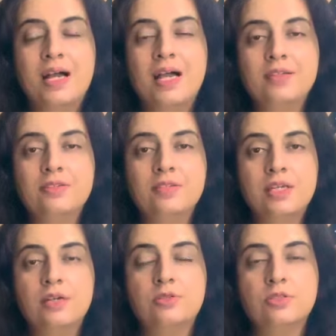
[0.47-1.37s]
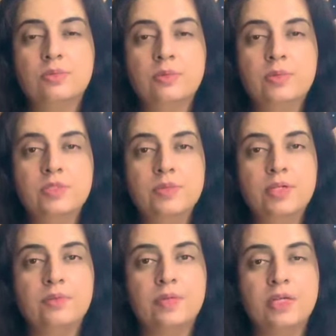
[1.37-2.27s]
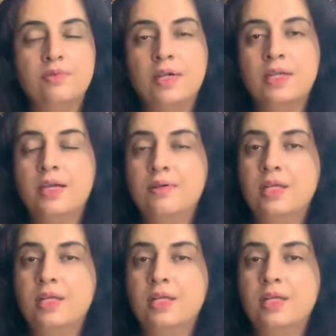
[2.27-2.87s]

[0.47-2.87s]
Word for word: Hi there, Leo. So I'm going to be doing your reading right now,